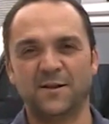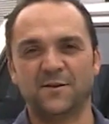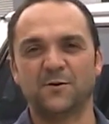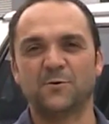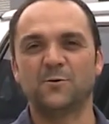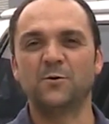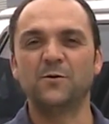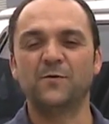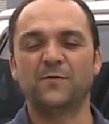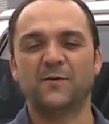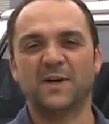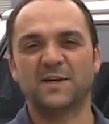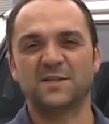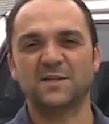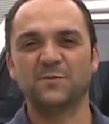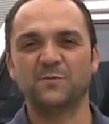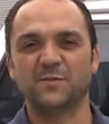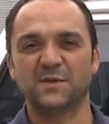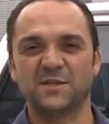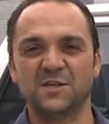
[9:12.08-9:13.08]
that the roof rack's
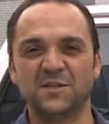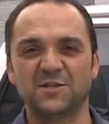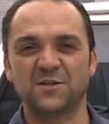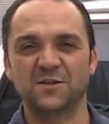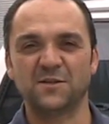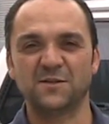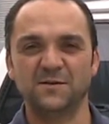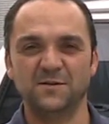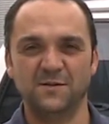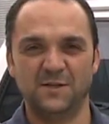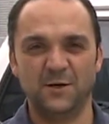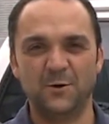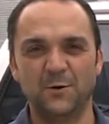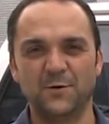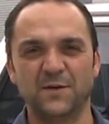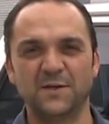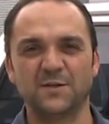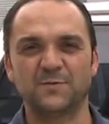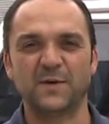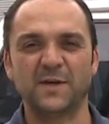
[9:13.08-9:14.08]
in position,
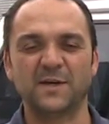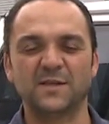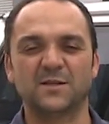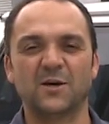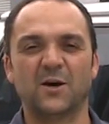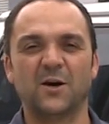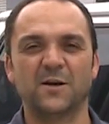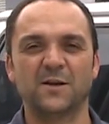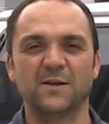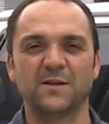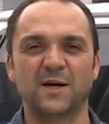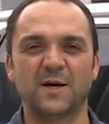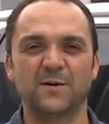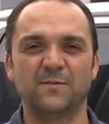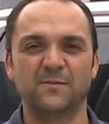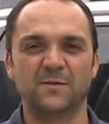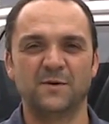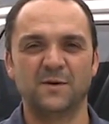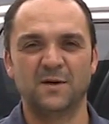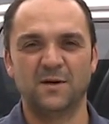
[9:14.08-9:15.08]
everything's been tightened up,
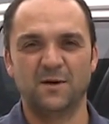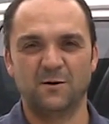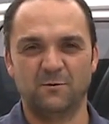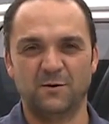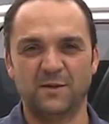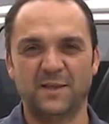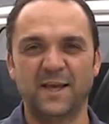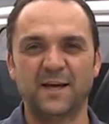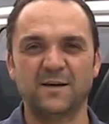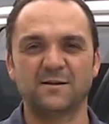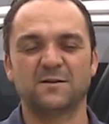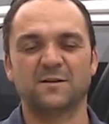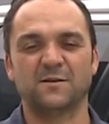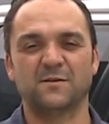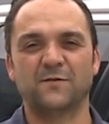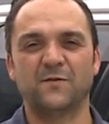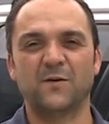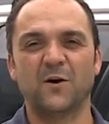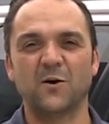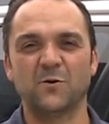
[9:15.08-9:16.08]
we're down to the
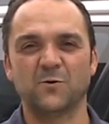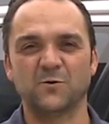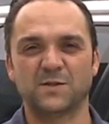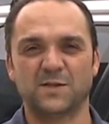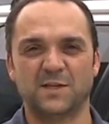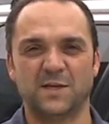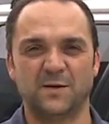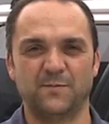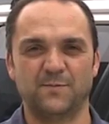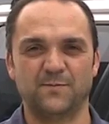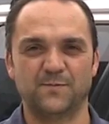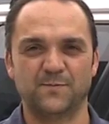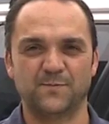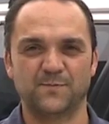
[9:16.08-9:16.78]
final step.